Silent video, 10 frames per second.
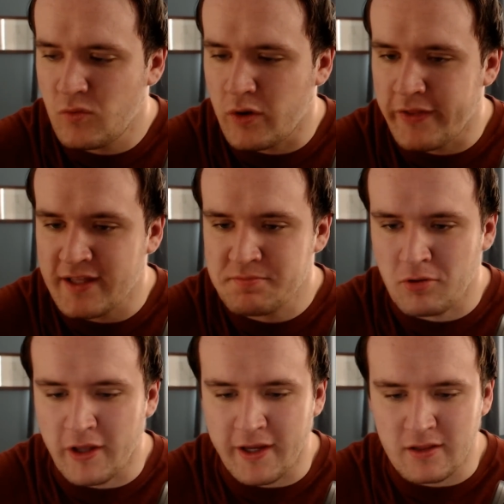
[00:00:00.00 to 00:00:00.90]
While that's
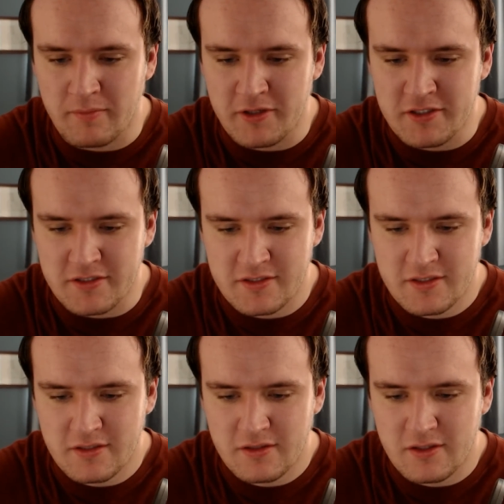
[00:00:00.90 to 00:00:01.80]
playing, let me
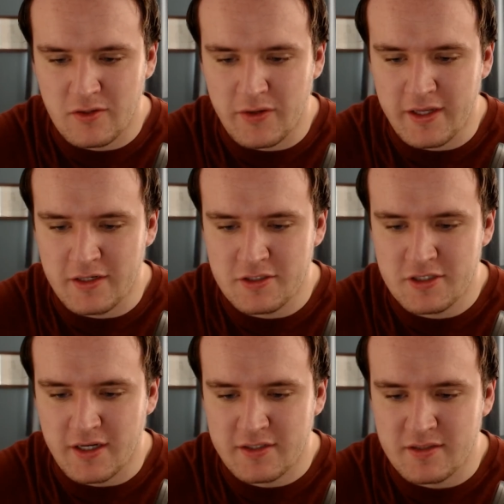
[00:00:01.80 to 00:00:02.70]
just go ahead and
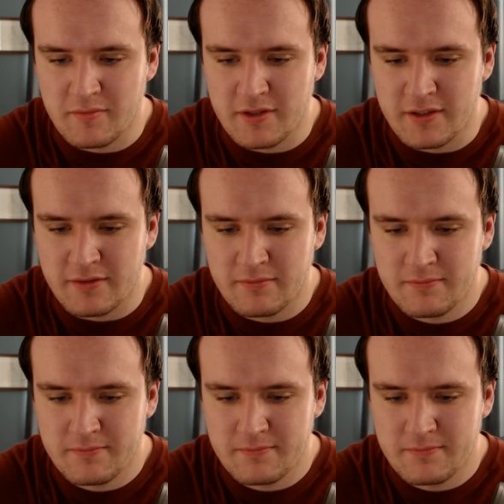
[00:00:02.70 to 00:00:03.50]
check something.